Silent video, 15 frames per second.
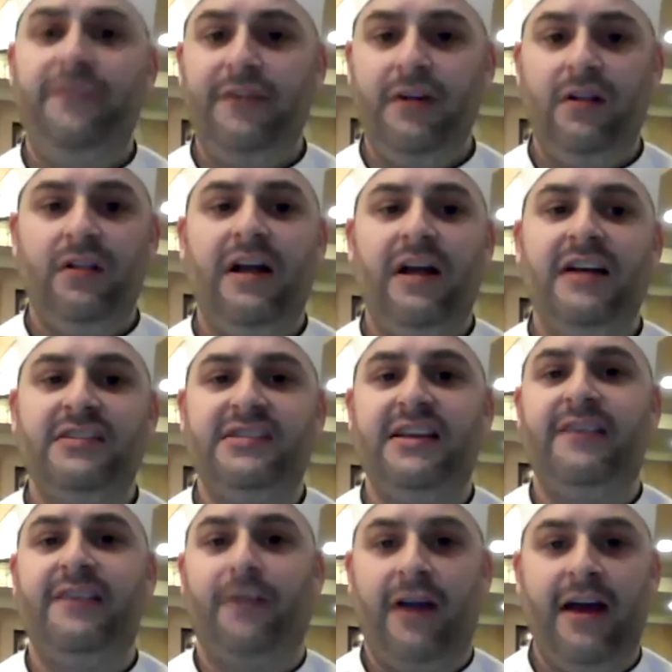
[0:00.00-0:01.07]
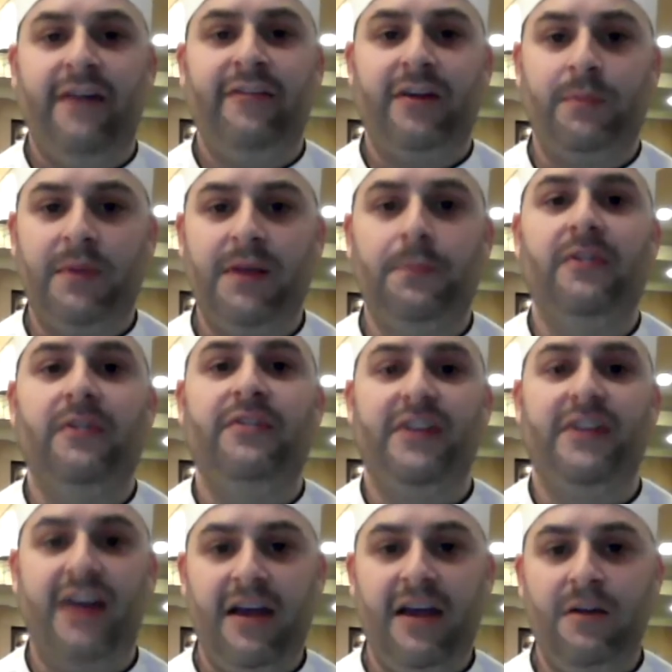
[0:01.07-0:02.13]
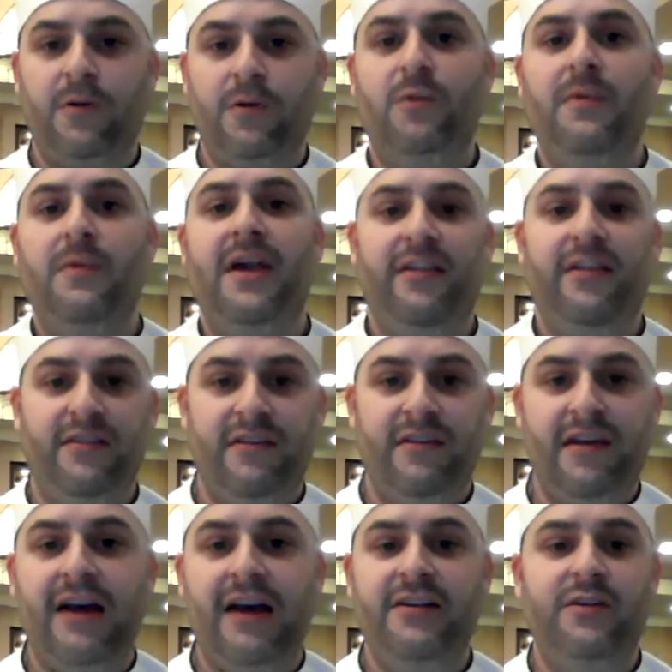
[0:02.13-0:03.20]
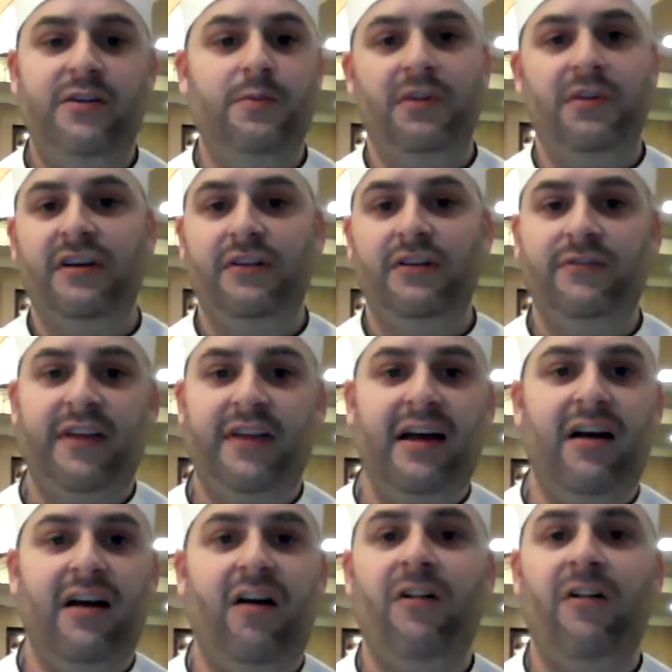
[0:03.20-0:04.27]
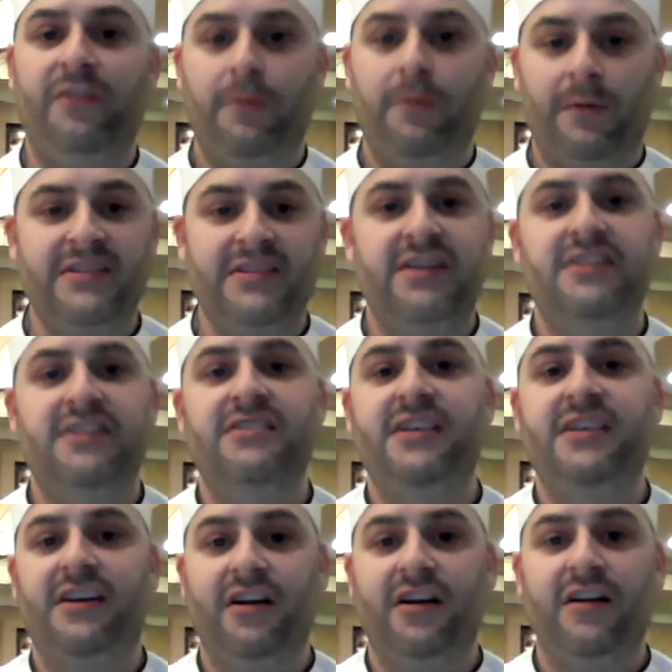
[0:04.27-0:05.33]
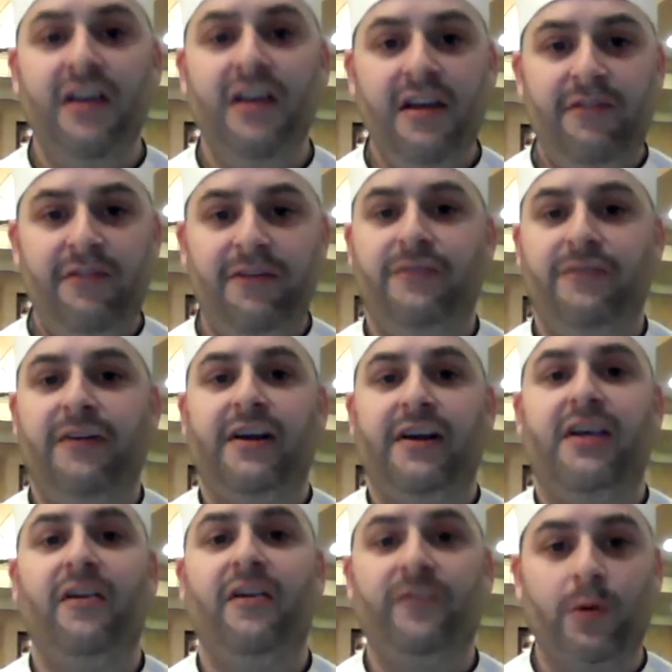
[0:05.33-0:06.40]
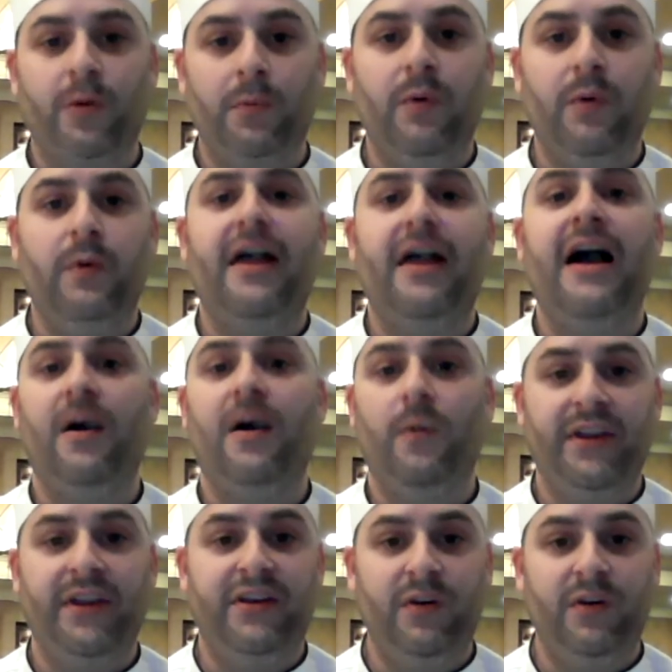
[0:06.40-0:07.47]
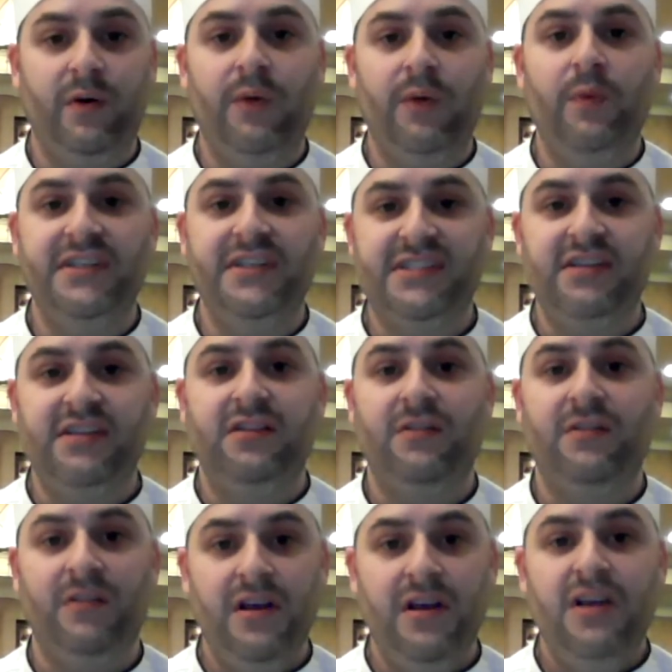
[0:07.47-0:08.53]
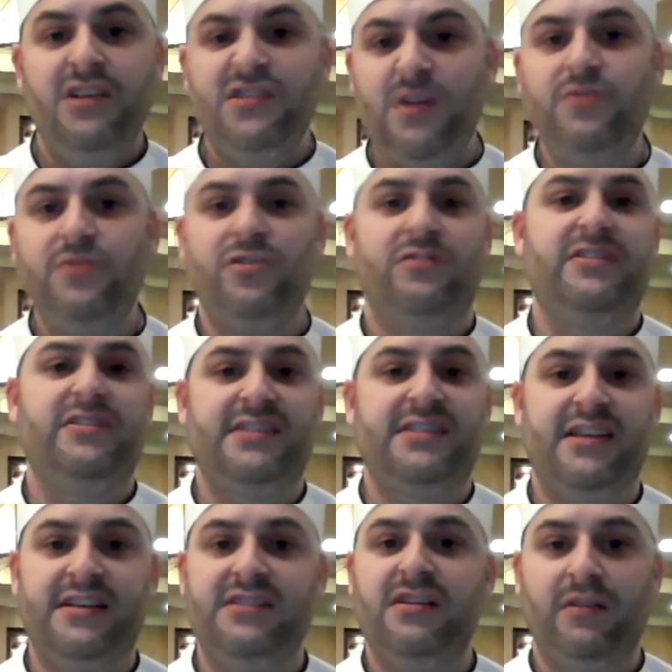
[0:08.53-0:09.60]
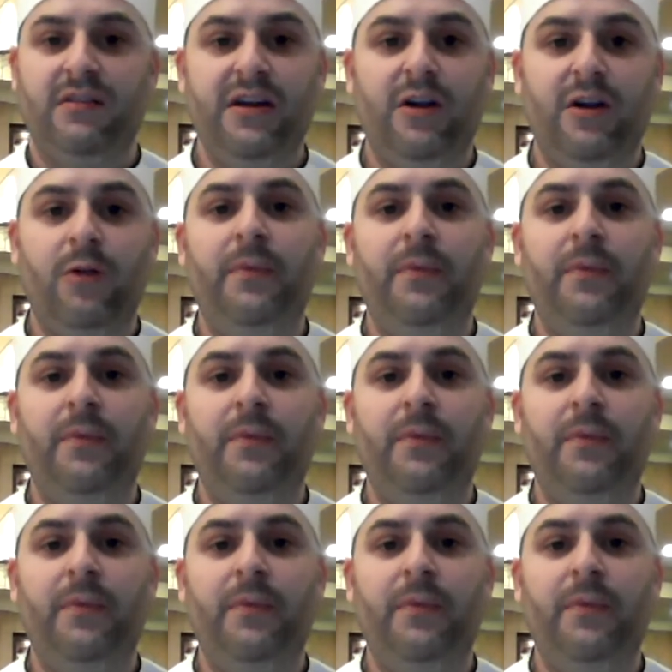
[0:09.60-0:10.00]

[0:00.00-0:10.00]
feel a lot safer having people in the dining room. And I do believe that all of the residents here feel very comfortable with how we do it. We still social distance a little